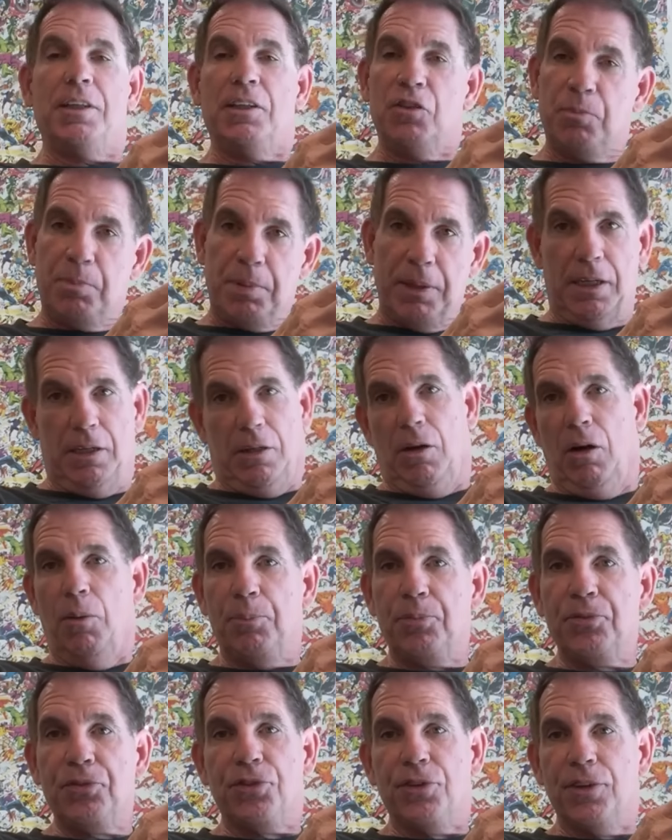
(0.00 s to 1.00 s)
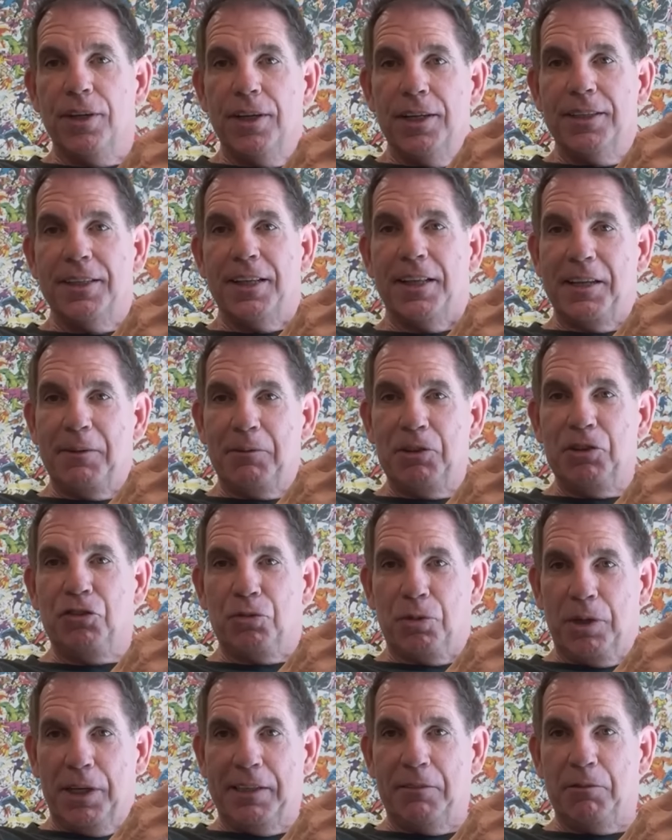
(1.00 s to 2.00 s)
in these big gulps that they would
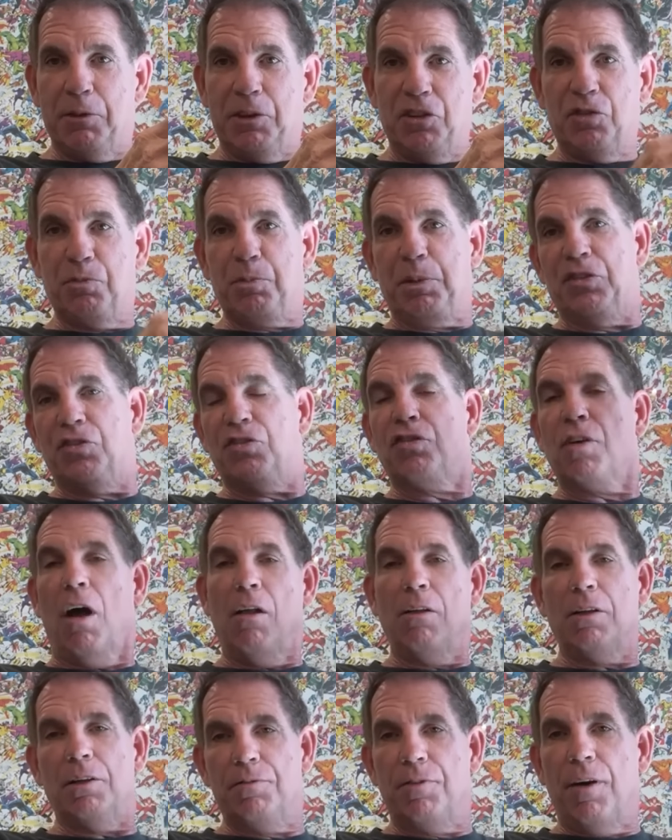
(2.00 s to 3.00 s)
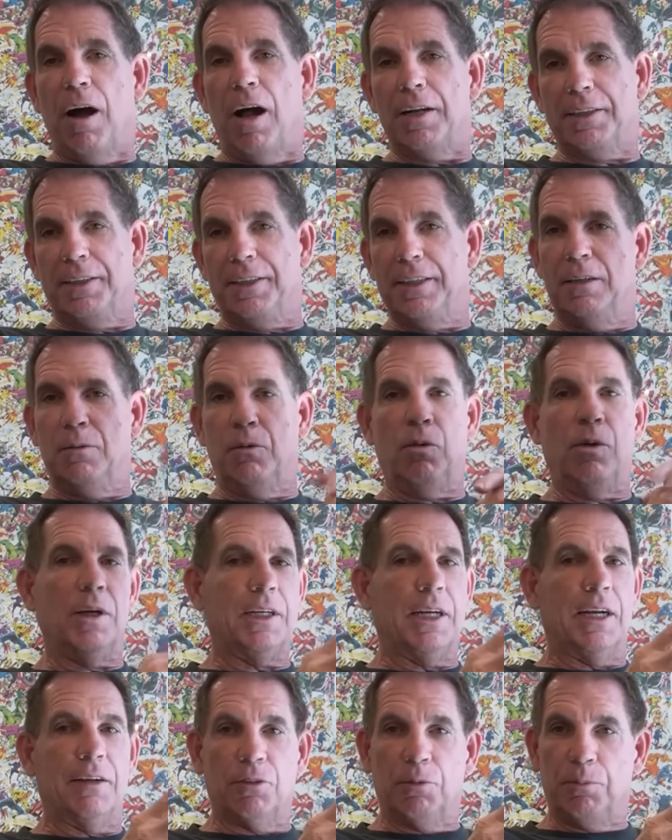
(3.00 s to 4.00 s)
drink. It would just be solid vodka and
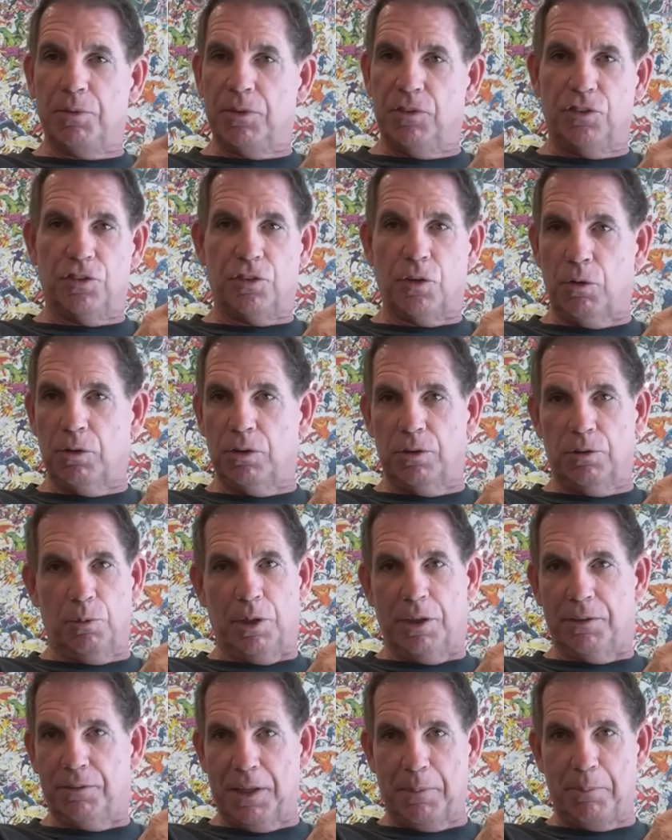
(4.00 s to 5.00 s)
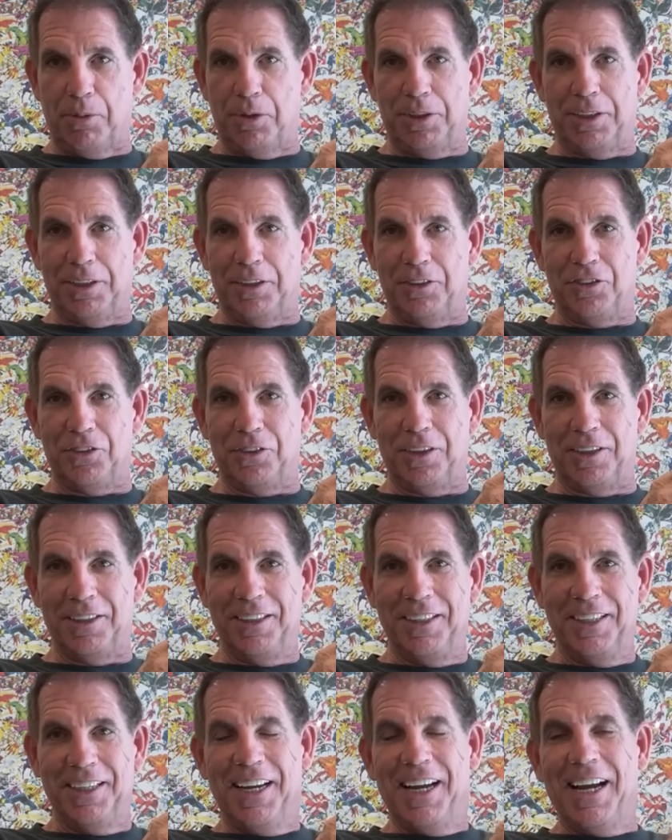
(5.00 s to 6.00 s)
whatever soda or whatever they put into
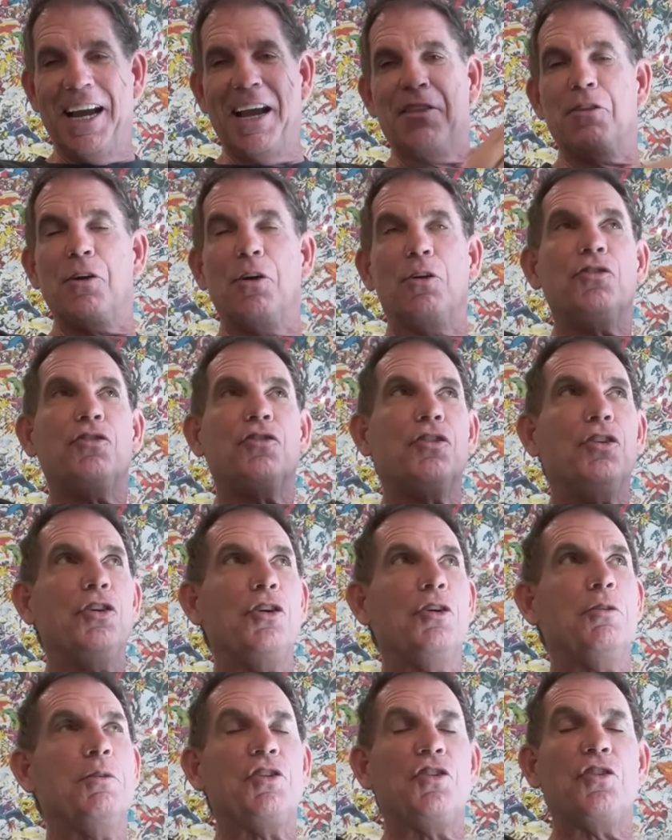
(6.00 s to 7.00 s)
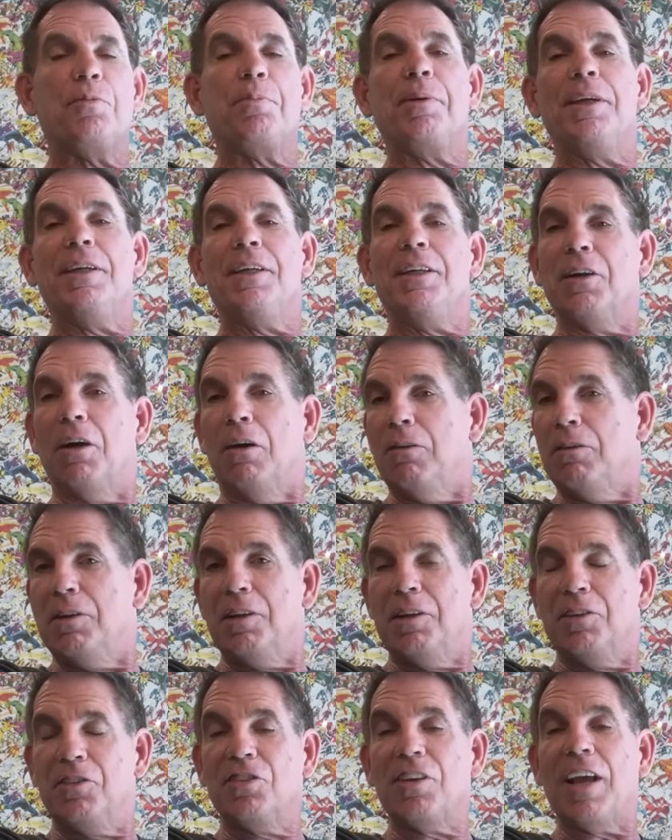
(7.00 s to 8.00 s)
it. And those two would just be, you
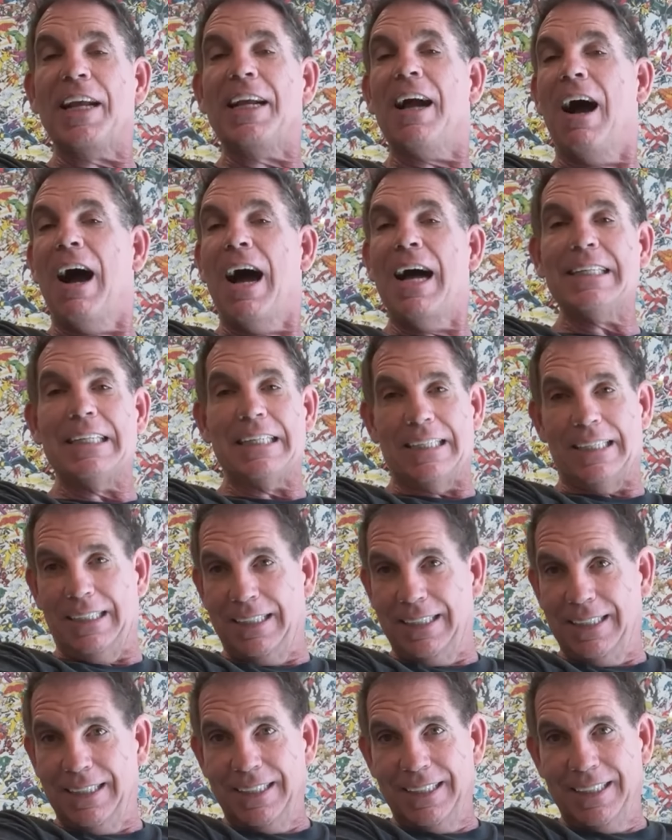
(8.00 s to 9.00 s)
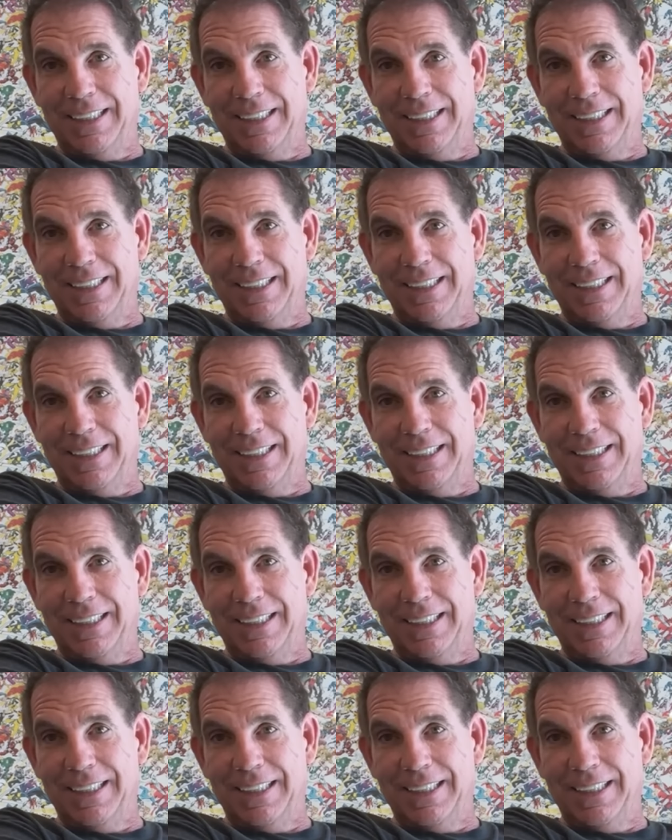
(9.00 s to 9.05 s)
know, psychotic.